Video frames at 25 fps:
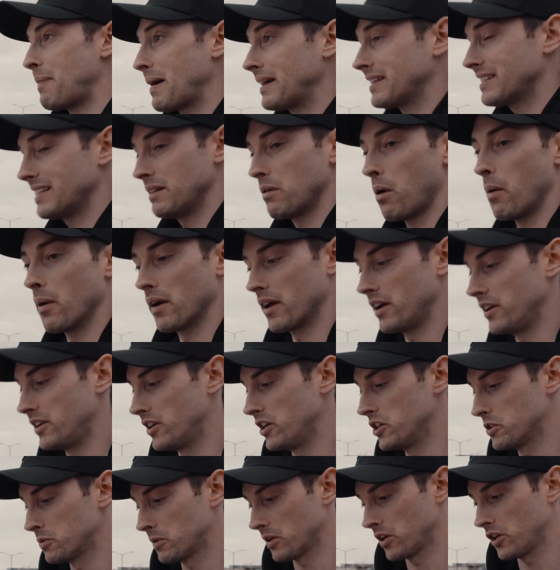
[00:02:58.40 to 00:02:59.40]
basically what we're gonna do
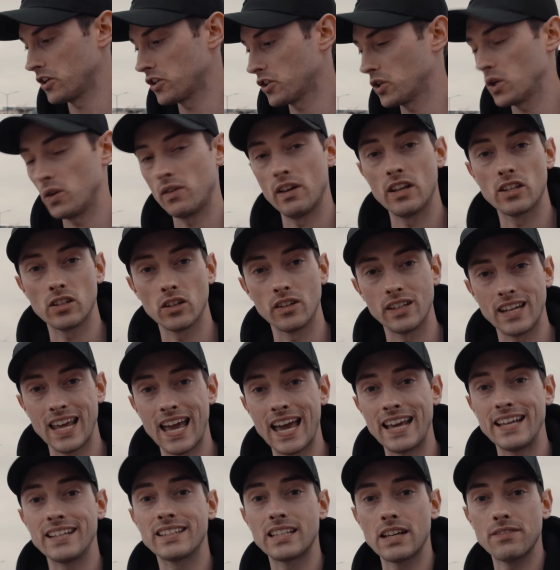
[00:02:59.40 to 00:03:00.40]
is we're gonna shoot this on the
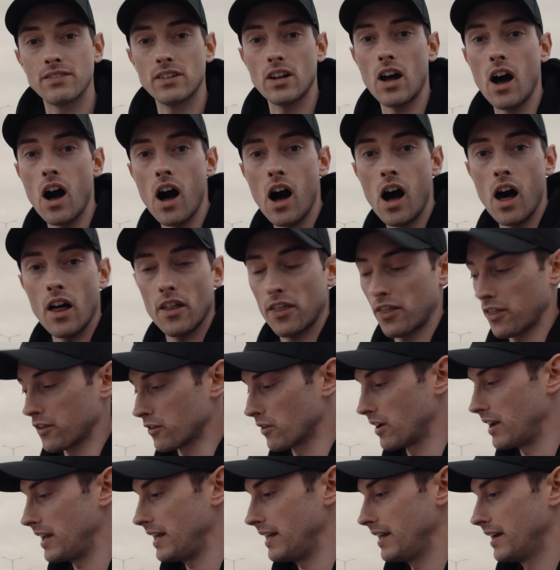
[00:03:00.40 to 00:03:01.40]
A7R
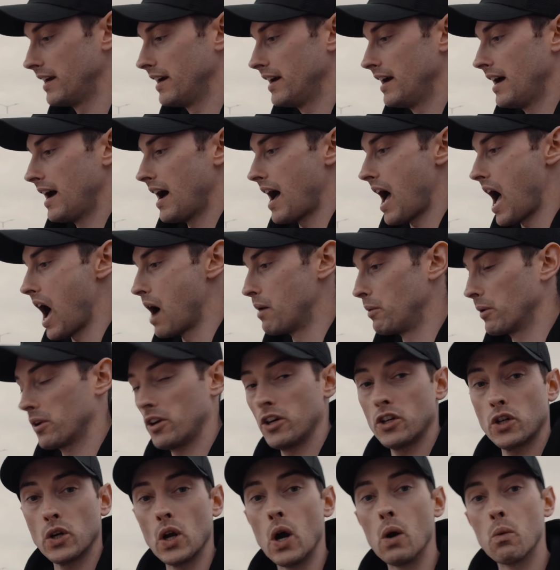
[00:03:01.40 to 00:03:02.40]
III. We're
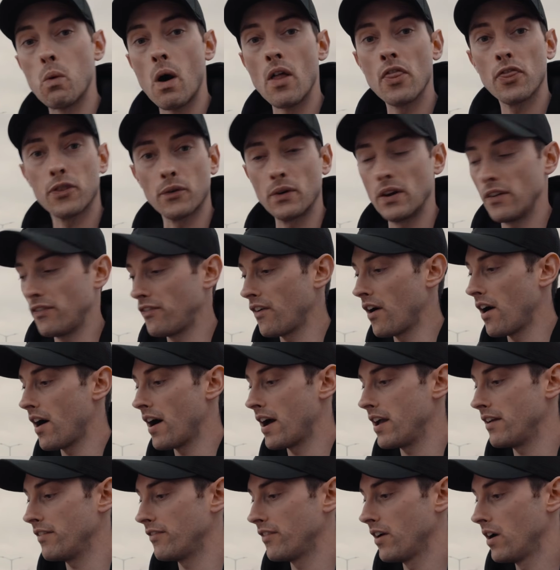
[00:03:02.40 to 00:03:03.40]
gonna shoot a
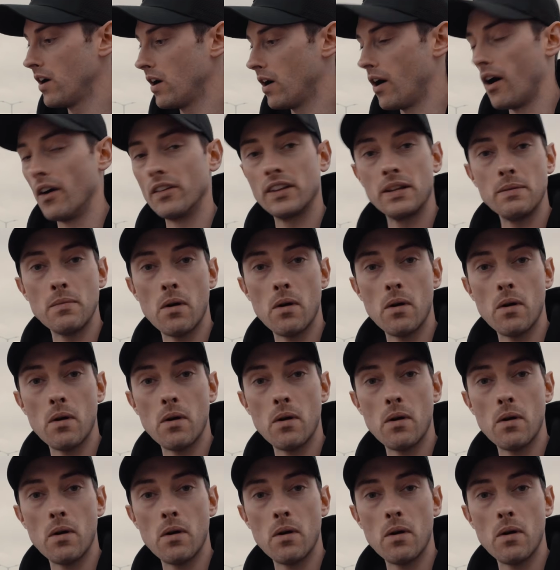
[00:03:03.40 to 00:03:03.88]
135 on the